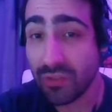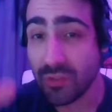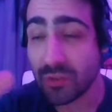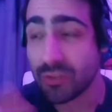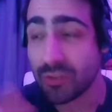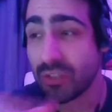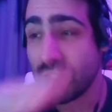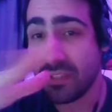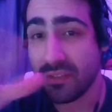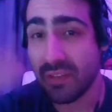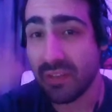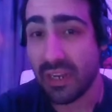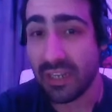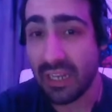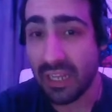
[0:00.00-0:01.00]
Usually it's
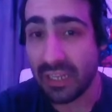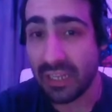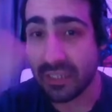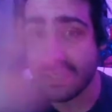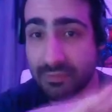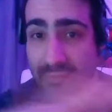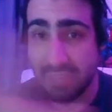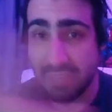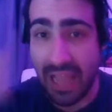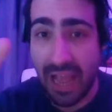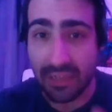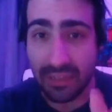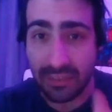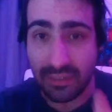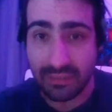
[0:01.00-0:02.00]
kind of like that
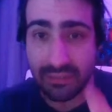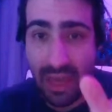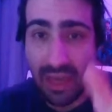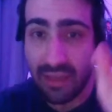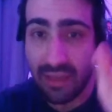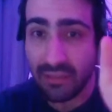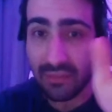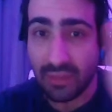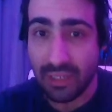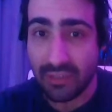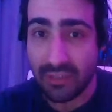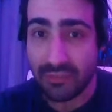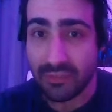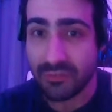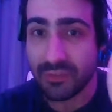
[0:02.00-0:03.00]
like
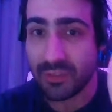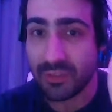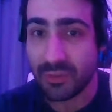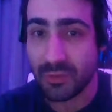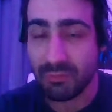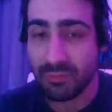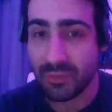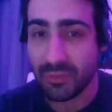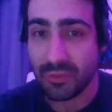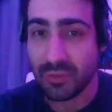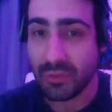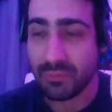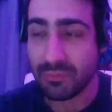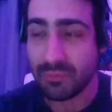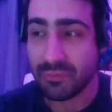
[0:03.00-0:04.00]
you don't
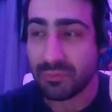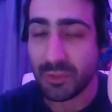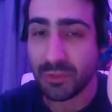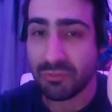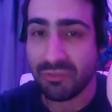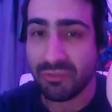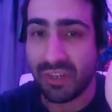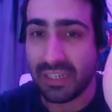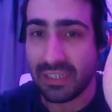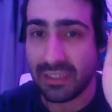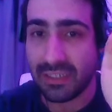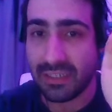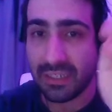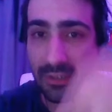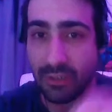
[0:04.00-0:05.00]
find any
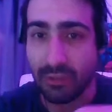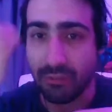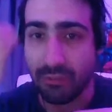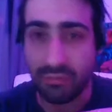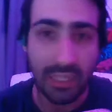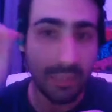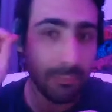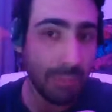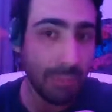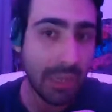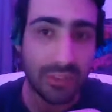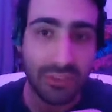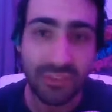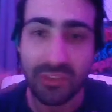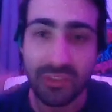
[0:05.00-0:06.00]
kind of like
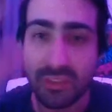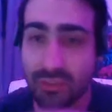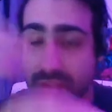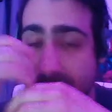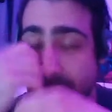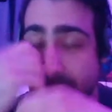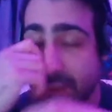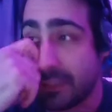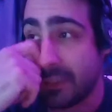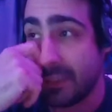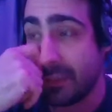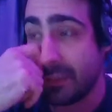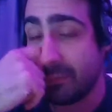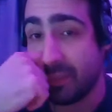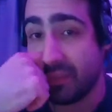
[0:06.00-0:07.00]
powder seasoning in
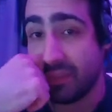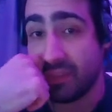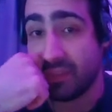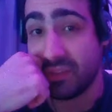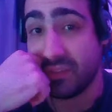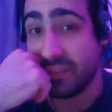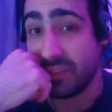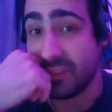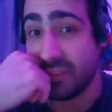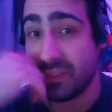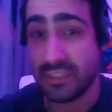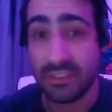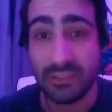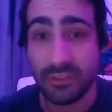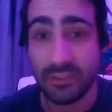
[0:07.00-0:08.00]
pizzerias in Italy.
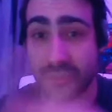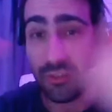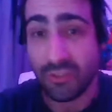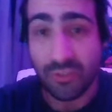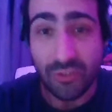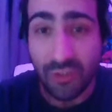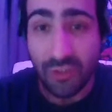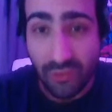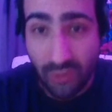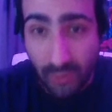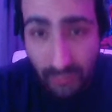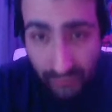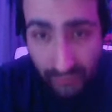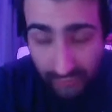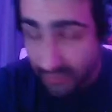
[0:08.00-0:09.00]
It's just
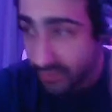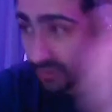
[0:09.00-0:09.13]
sauce.